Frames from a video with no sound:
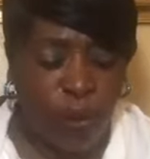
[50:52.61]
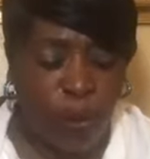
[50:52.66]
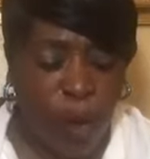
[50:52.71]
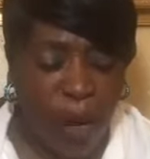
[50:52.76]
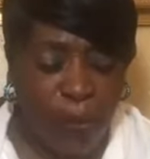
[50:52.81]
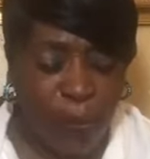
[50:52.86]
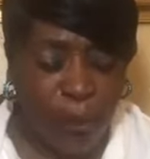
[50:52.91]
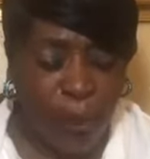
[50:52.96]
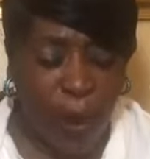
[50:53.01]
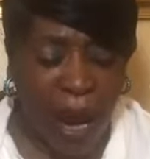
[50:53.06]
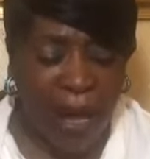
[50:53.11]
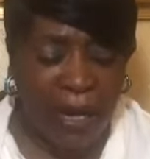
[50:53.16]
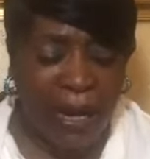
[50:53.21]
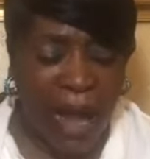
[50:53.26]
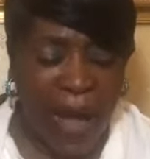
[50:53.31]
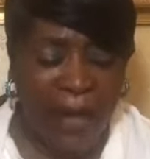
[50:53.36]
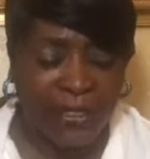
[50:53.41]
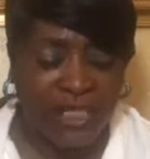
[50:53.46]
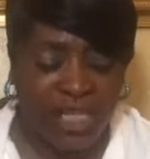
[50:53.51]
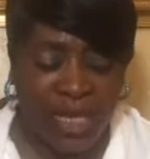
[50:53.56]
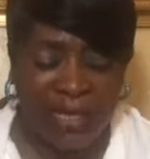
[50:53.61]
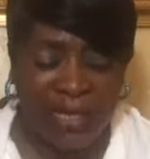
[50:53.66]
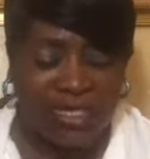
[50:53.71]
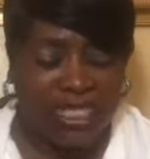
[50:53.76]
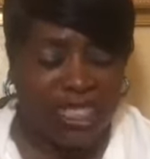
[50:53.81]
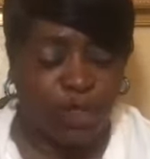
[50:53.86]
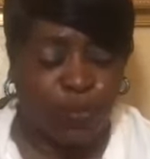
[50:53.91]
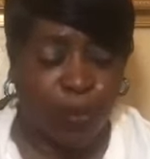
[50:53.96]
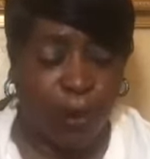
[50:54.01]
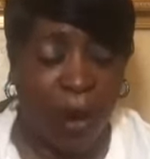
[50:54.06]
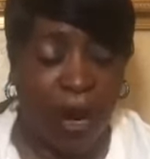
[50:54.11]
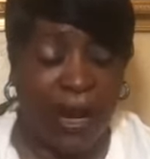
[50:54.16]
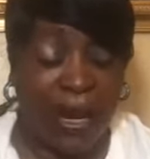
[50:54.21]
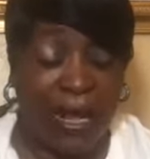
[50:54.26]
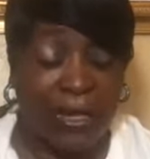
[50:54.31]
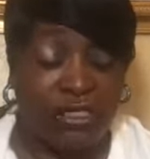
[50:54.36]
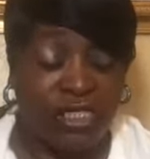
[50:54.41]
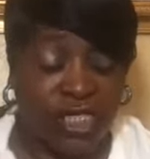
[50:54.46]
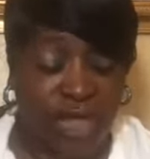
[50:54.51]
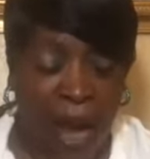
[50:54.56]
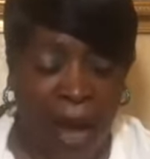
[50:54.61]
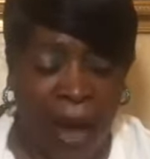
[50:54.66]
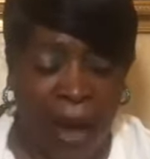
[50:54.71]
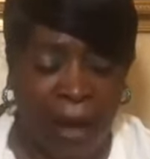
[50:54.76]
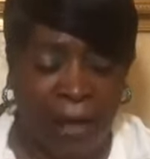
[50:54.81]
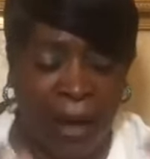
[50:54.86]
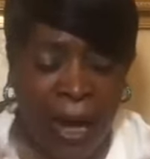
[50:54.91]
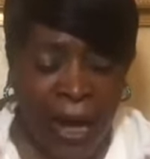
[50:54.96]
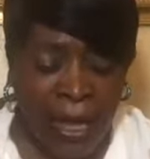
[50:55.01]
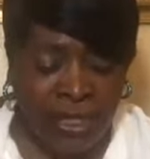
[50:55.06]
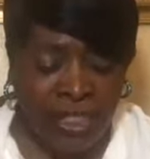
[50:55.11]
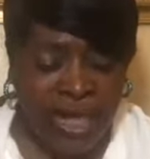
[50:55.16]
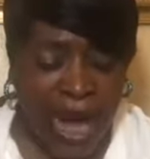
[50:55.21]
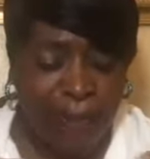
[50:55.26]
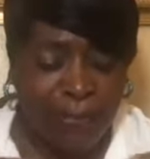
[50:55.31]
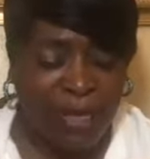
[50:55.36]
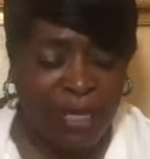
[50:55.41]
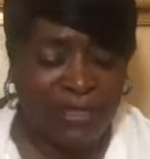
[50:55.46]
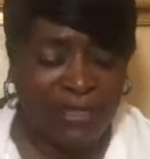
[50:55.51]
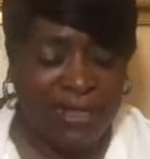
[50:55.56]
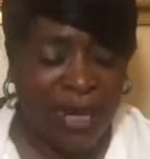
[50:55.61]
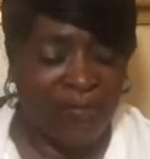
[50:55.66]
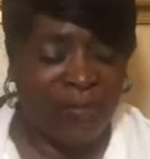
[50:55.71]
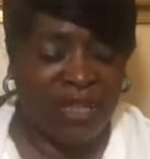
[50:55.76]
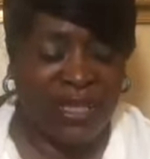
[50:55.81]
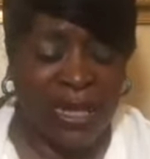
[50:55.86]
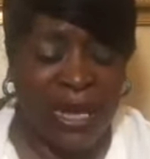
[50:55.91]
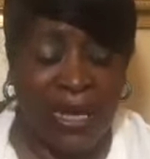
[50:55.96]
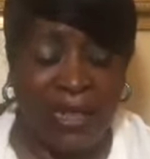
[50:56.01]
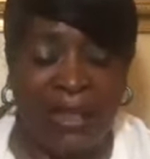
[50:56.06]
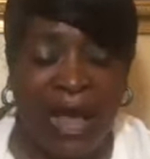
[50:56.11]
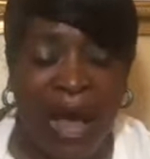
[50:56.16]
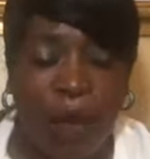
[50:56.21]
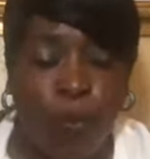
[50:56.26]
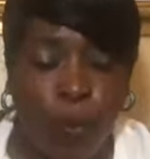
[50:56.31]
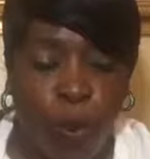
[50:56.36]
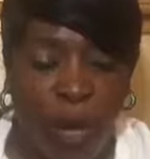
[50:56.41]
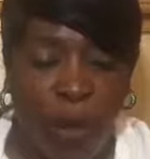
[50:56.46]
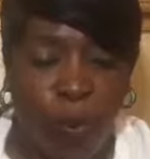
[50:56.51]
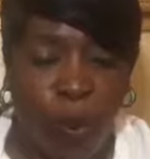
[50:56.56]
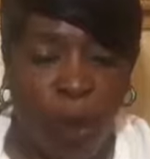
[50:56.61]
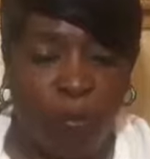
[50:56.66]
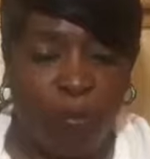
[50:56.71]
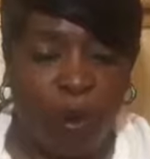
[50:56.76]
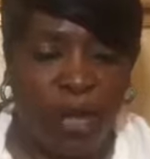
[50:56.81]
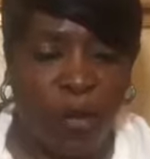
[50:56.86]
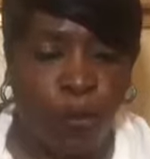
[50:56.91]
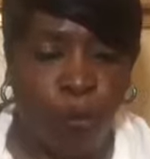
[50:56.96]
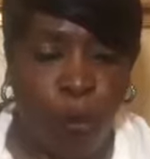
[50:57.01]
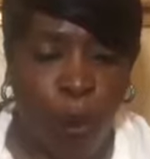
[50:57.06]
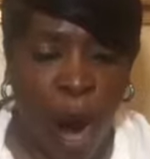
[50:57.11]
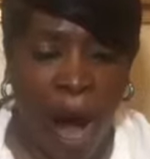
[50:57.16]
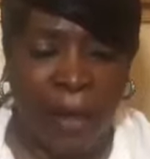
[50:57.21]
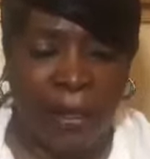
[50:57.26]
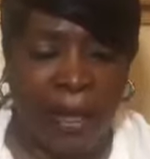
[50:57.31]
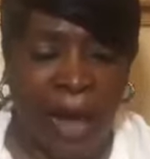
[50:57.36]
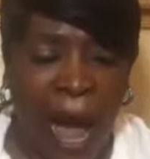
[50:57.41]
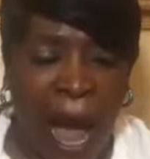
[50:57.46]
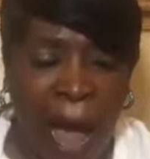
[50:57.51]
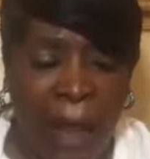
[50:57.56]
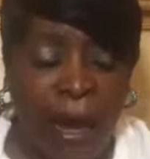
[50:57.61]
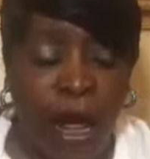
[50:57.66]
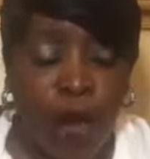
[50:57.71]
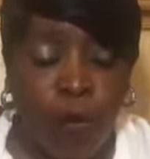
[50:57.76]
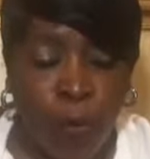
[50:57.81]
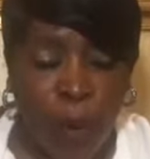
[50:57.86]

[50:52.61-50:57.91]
We pray like Jesus prayed in John chapter 17, that we will be one, God.